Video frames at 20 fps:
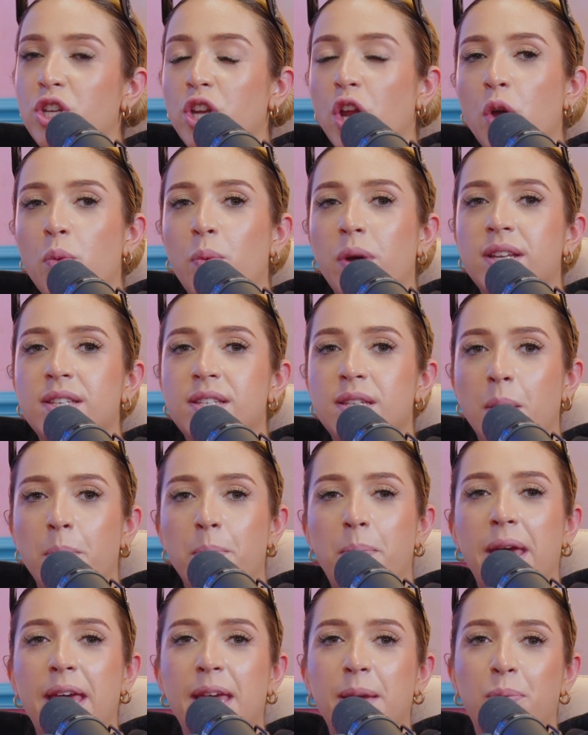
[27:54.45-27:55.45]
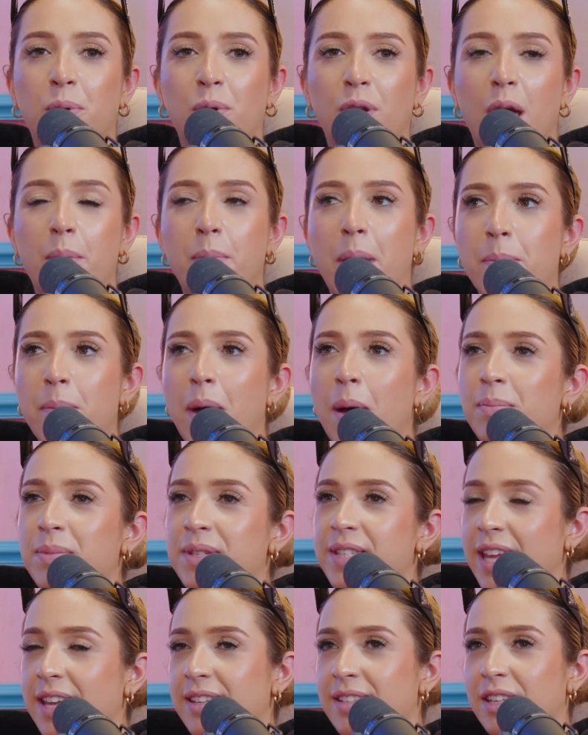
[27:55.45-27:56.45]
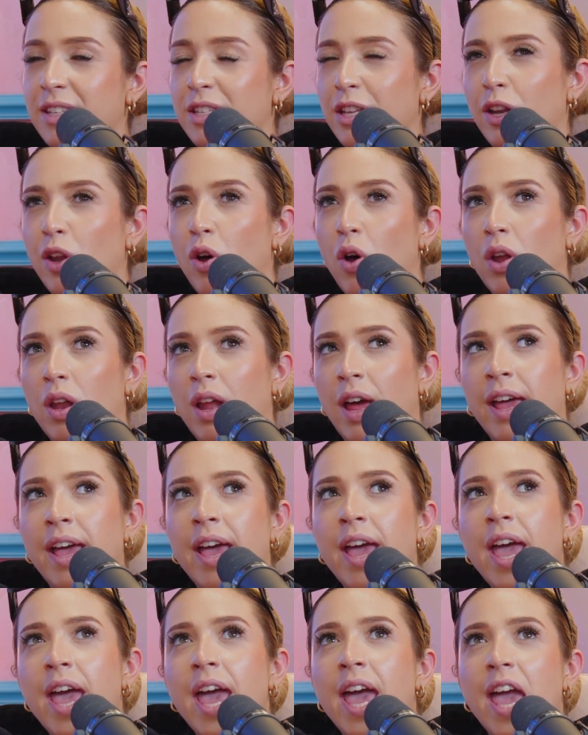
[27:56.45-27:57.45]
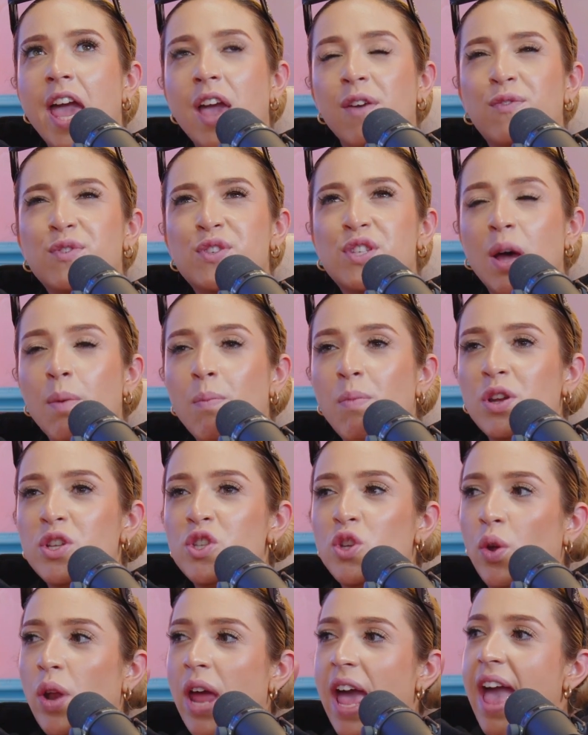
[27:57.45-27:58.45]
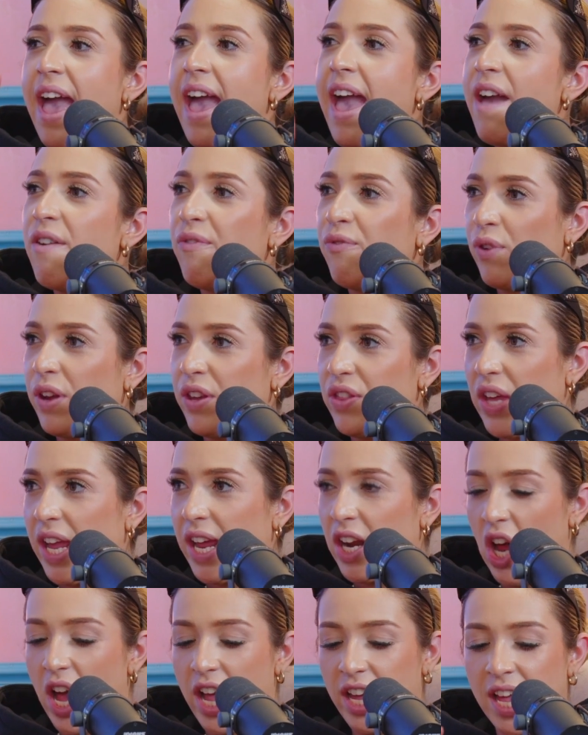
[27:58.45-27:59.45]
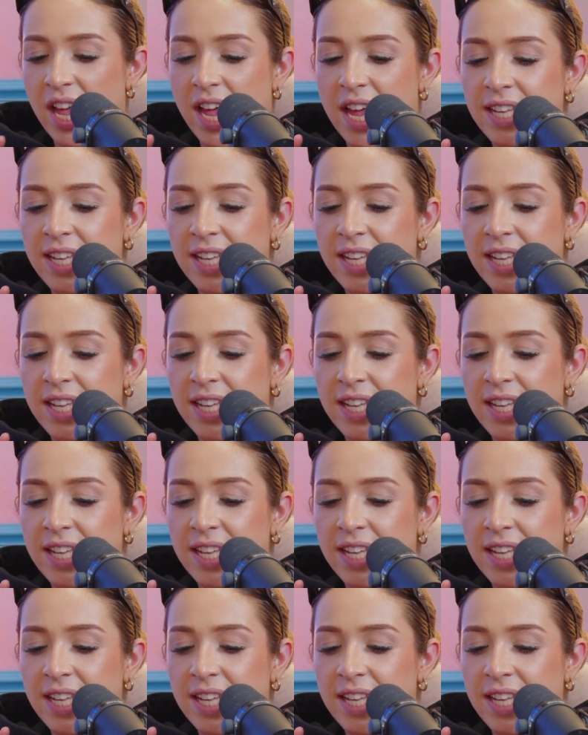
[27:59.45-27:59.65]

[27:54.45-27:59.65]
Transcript: You know, when some people, like my mum says this a lot, like if someone's on everything, like